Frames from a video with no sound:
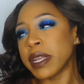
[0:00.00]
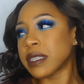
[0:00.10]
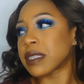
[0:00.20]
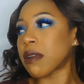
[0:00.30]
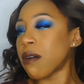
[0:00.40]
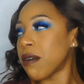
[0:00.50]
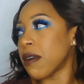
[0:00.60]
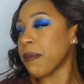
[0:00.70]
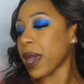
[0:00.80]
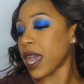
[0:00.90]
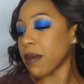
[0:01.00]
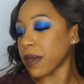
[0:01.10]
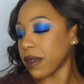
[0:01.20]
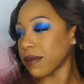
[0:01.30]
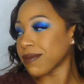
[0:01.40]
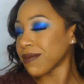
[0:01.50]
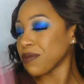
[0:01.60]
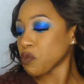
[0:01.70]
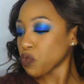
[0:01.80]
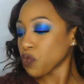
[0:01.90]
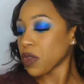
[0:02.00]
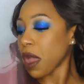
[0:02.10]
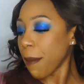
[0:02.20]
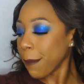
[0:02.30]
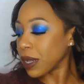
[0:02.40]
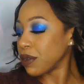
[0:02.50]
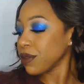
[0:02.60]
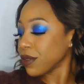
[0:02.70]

me Storm, baby. Blue